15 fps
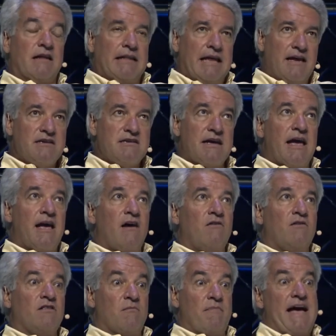laid
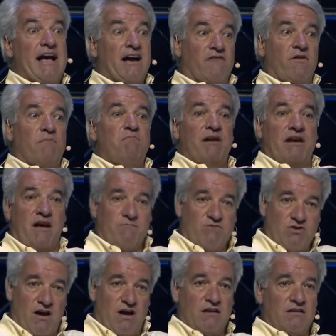down in the back of a
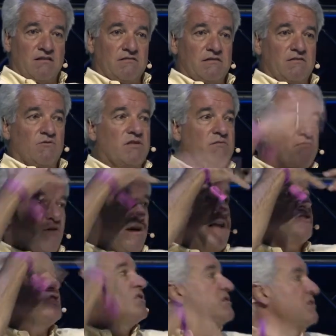pickup truck with
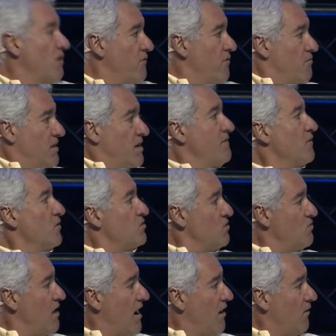branches over me for
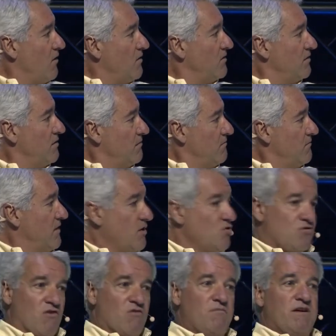2 hours. They
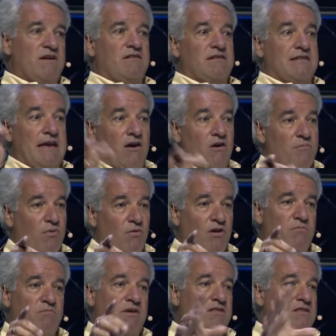drove me to the
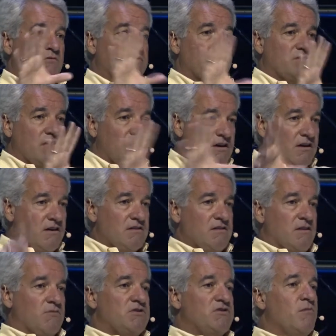airport, but there
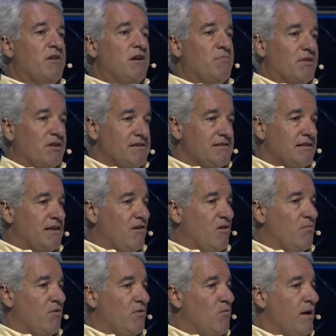were so many police at the
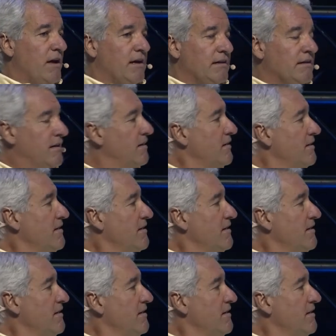airport waiting